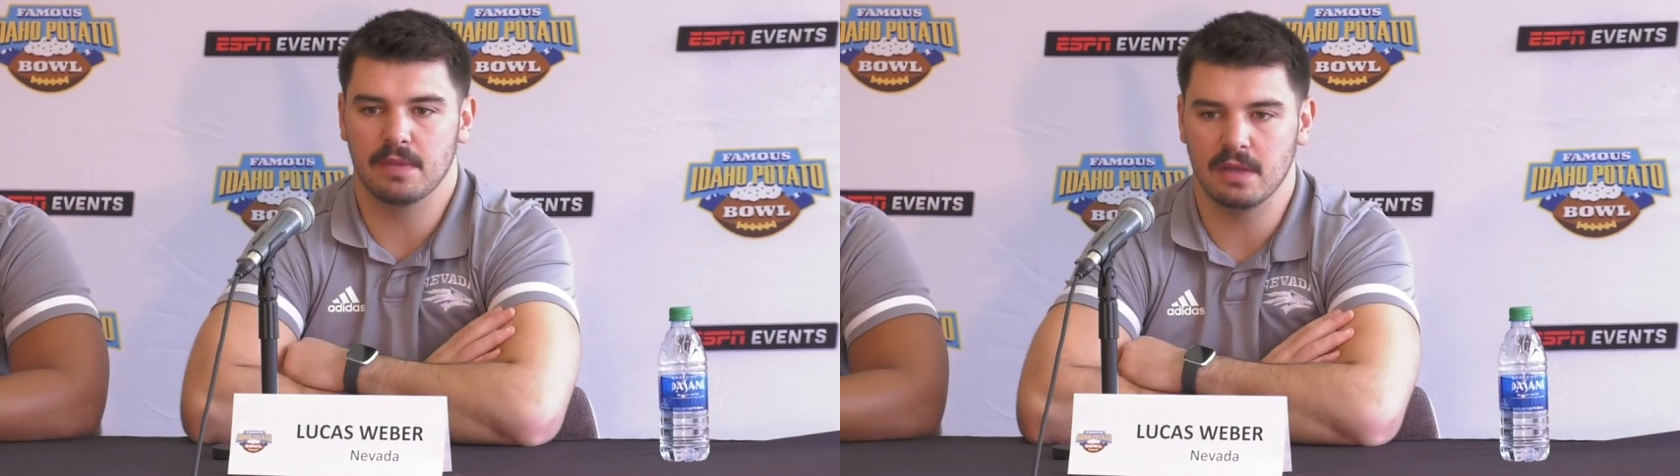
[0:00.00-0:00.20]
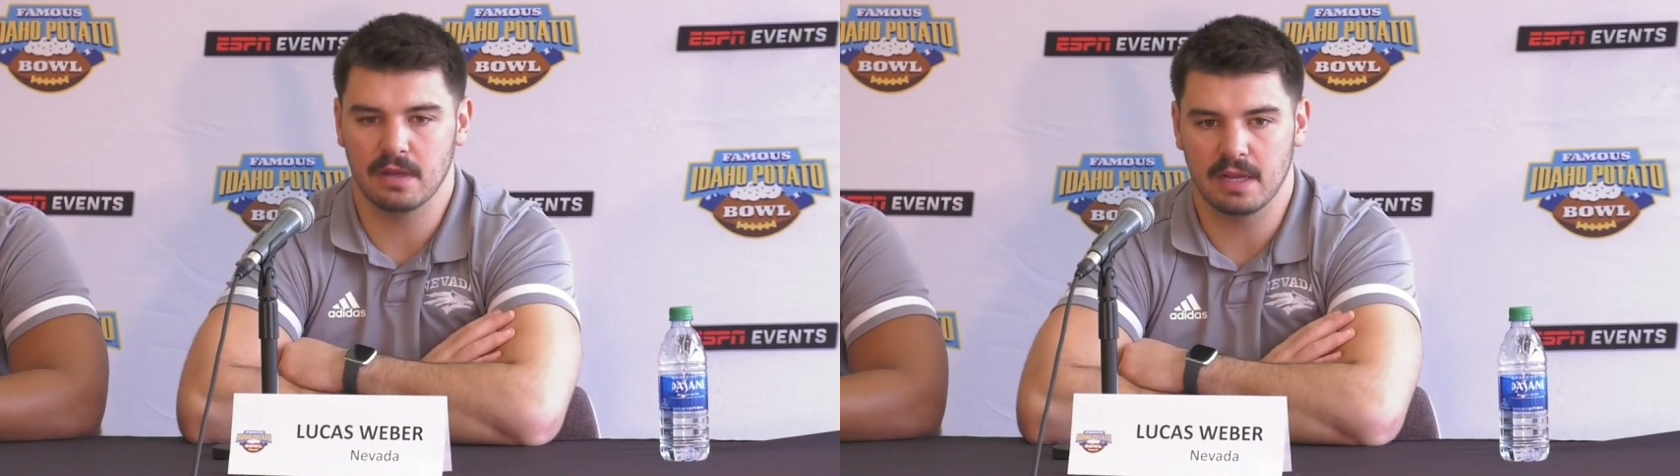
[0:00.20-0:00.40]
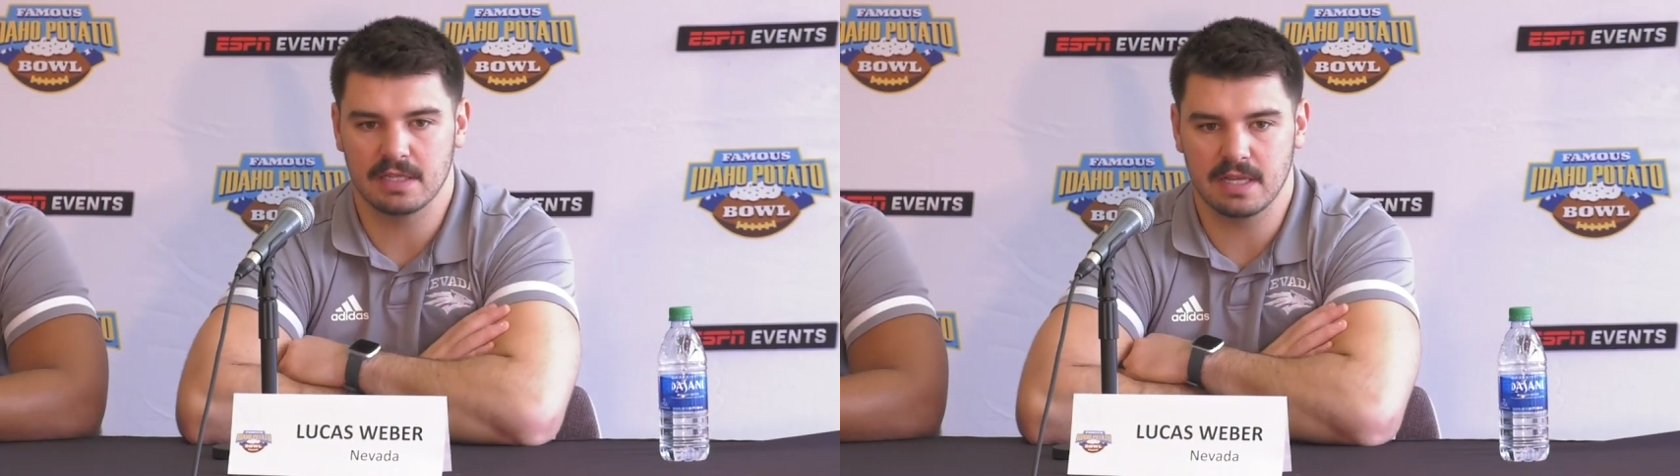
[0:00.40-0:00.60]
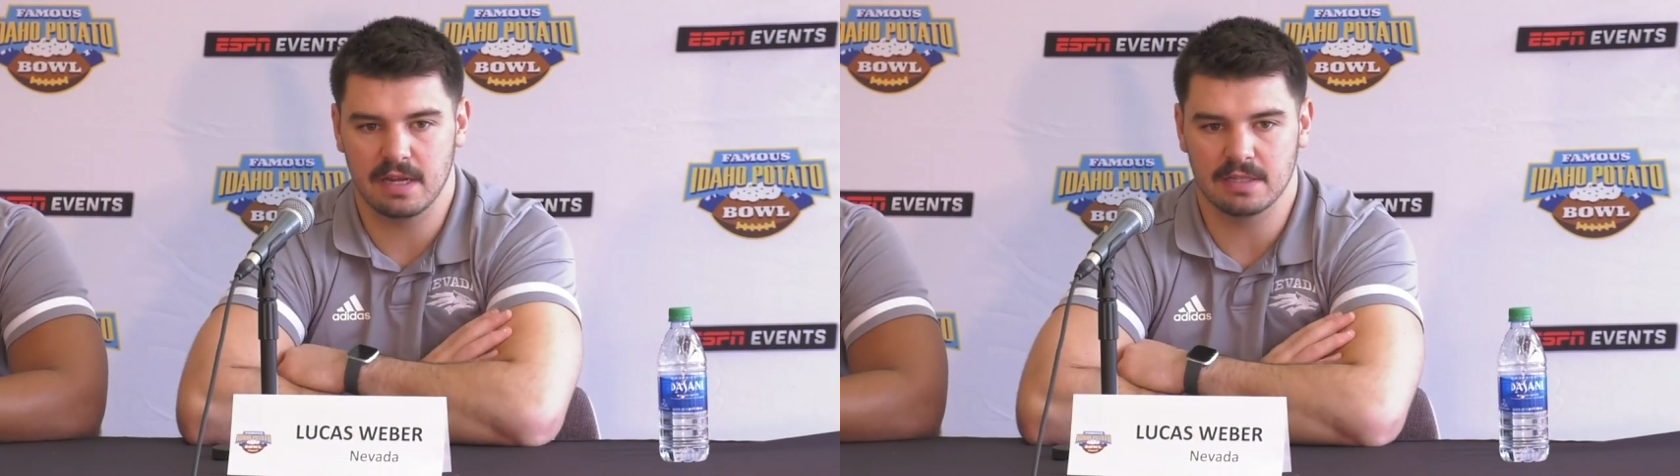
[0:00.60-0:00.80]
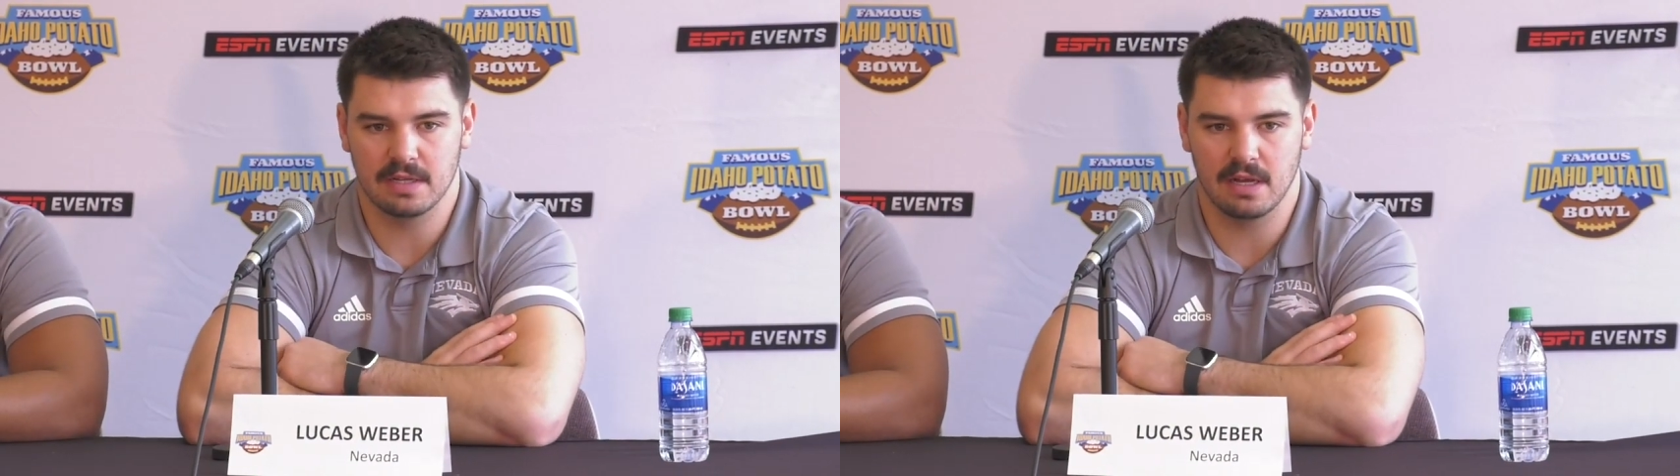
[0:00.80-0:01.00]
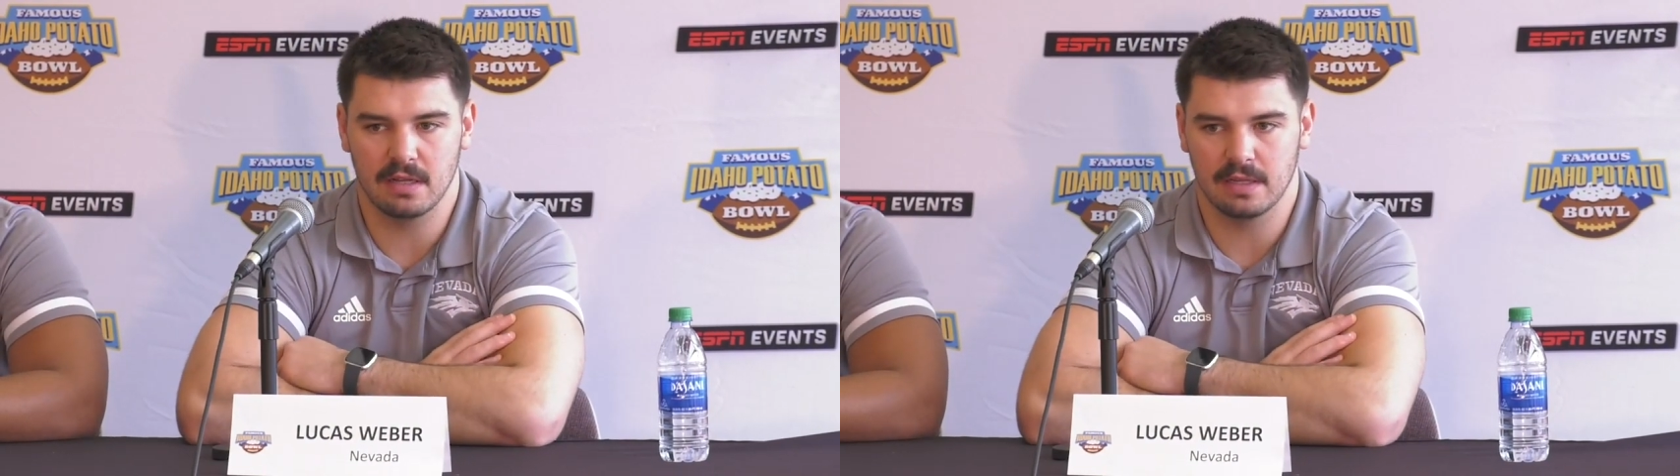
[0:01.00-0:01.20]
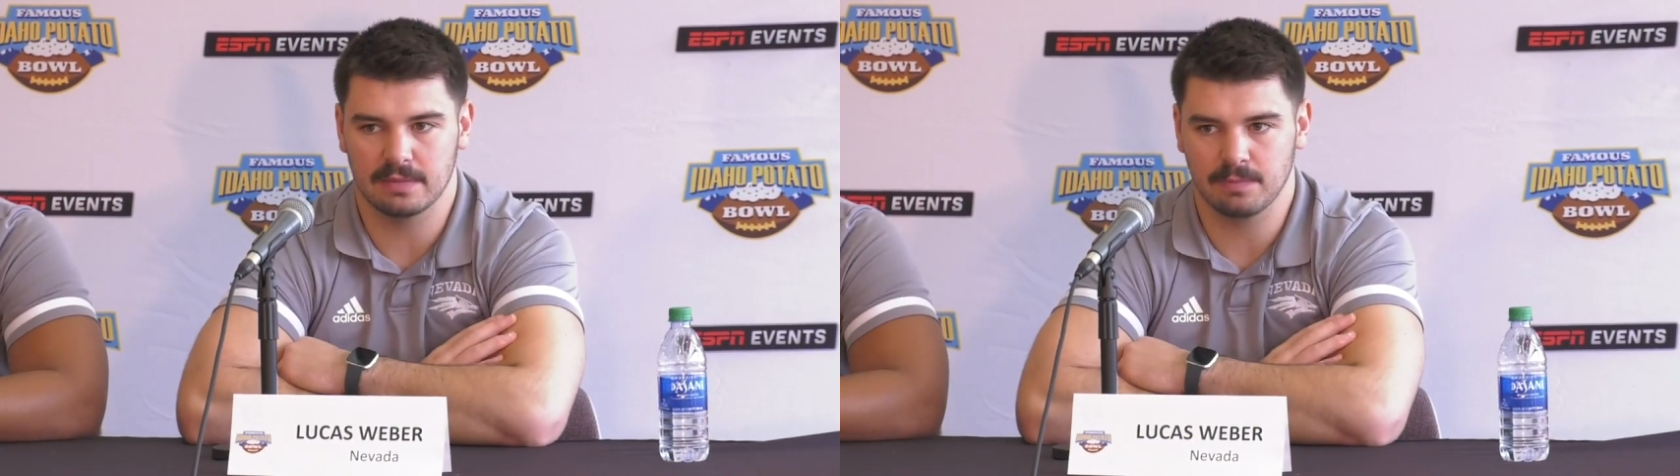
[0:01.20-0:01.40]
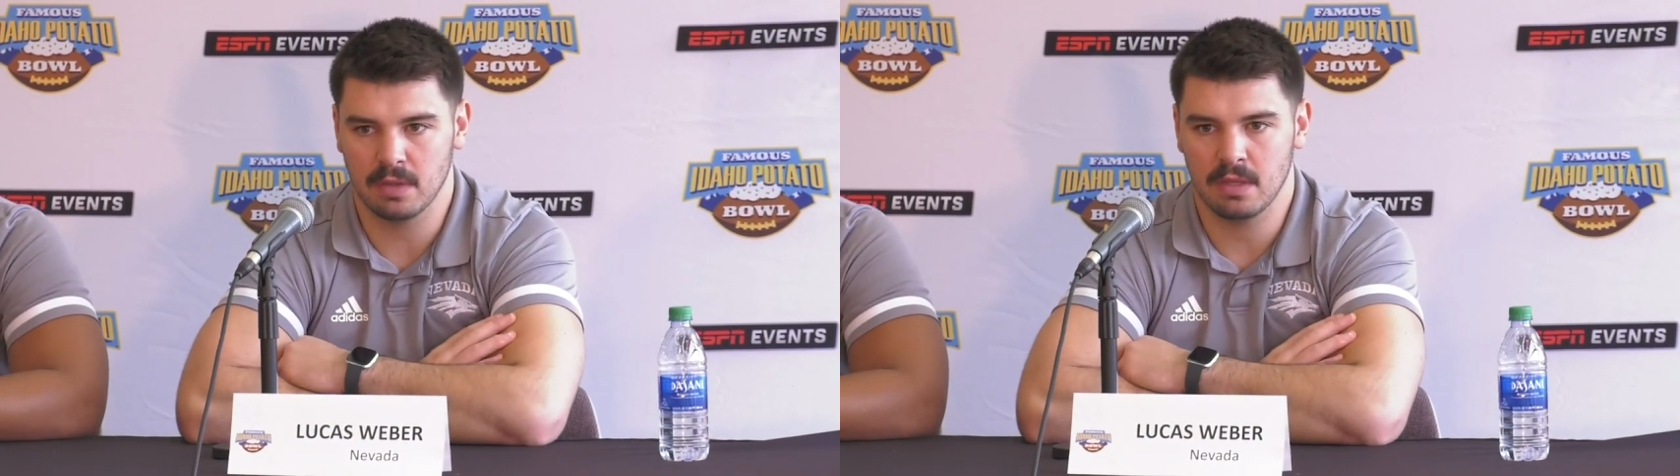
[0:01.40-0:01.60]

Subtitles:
The young guys kind of saw, like,